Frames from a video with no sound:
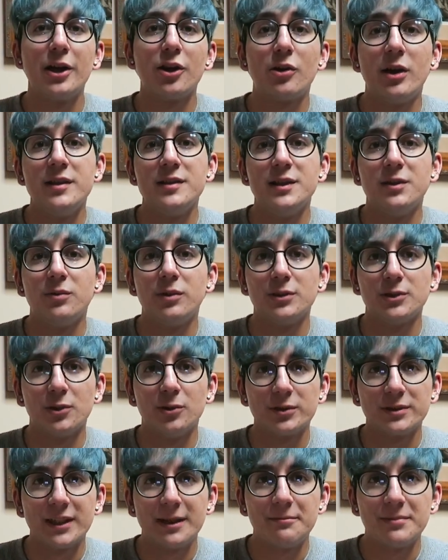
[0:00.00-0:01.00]
crazy
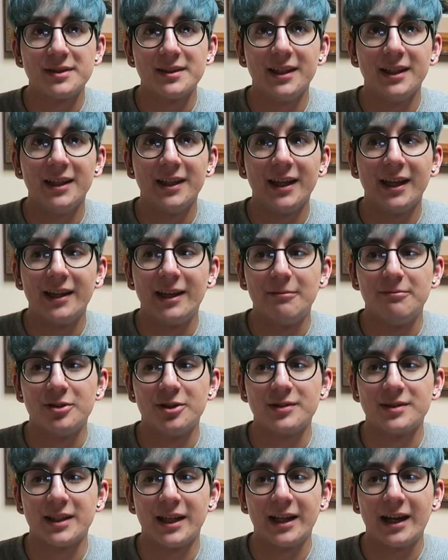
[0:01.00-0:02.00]
results I'm seeing, and I'm
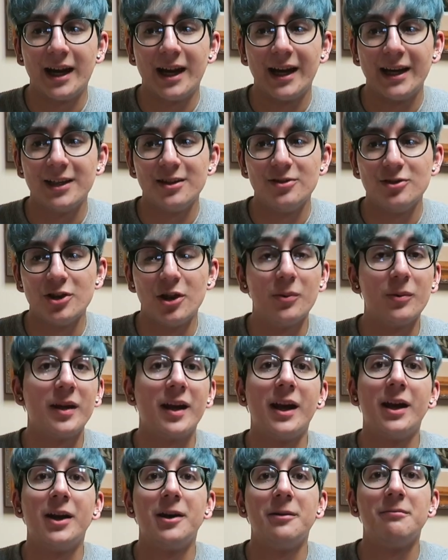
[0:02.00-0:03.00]
just like, I don't
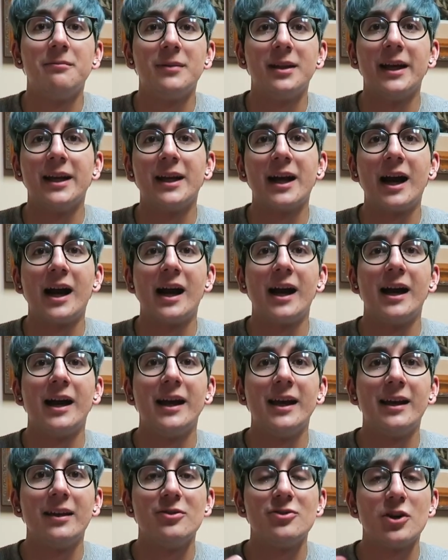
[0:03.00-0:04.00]
care. Like
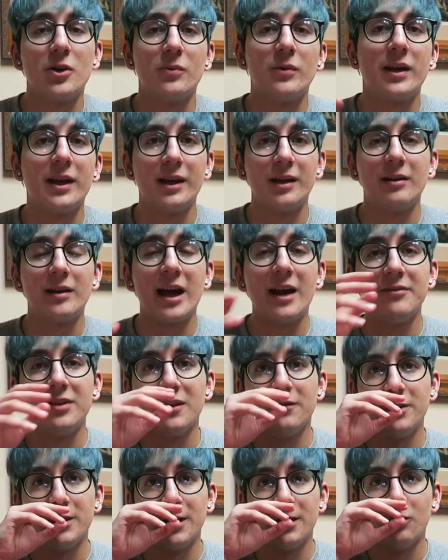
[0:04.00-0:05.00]
I don't care. I've
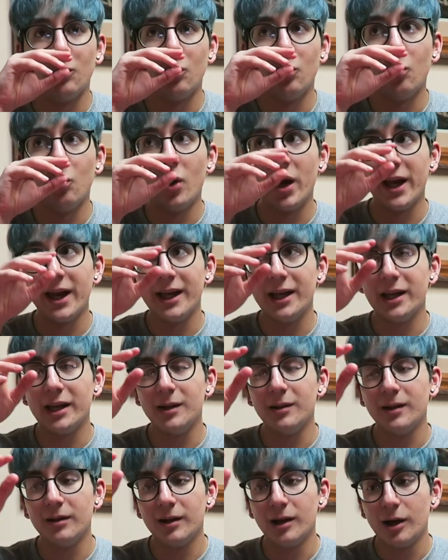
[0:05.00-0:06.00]
given it
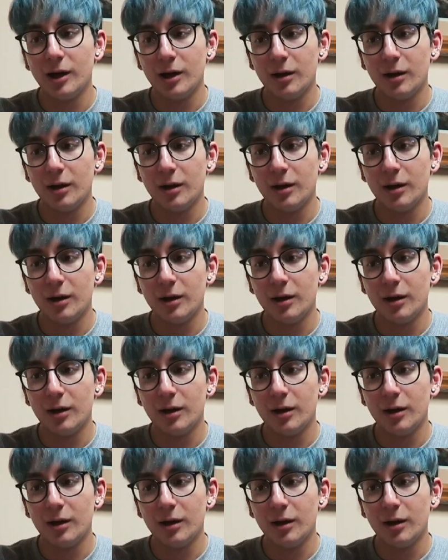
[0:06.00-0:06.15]
way